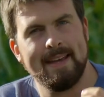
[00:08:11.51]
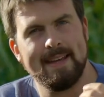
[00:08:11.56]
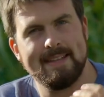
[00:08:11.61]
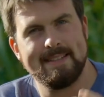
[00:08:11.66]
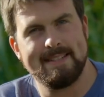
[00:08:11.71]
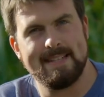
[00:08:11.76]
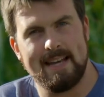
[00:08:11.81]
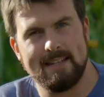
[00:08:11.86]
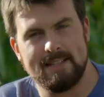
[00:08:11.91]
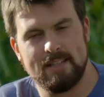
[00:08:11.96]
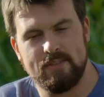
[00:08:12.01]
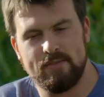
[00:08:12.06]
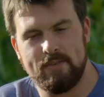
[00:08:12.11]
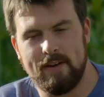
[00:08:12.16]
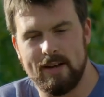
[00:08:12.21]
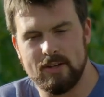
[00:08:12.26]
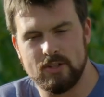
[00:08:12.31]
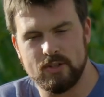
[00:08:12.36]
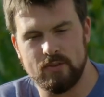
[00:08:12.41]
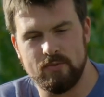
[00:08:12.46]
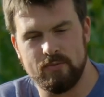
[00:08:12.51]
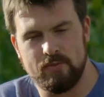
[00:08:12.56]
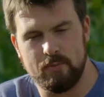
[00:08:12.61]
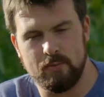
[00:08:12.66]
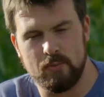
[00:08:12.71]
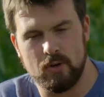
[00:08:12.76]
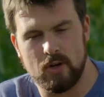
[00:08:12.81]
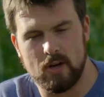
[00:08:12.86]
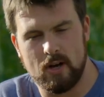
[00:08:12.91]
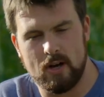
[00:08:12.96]
and satisfaction
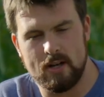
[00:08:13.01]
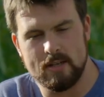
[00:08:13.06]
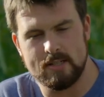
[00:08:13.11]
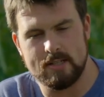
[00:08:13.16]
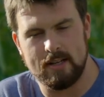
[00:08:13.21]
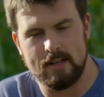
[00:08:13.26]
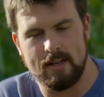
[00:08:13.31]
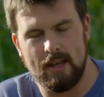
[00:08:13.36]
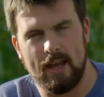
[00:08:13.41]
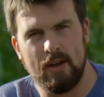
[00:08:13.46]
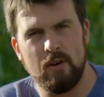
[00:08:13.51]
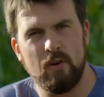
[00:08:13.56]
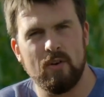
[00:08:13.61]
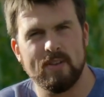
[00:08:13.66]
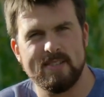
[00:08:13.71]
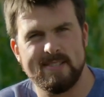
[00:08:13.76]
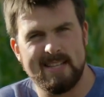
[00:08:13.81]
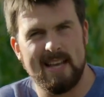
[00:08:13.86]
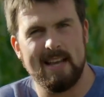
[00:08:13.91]
from your garden and not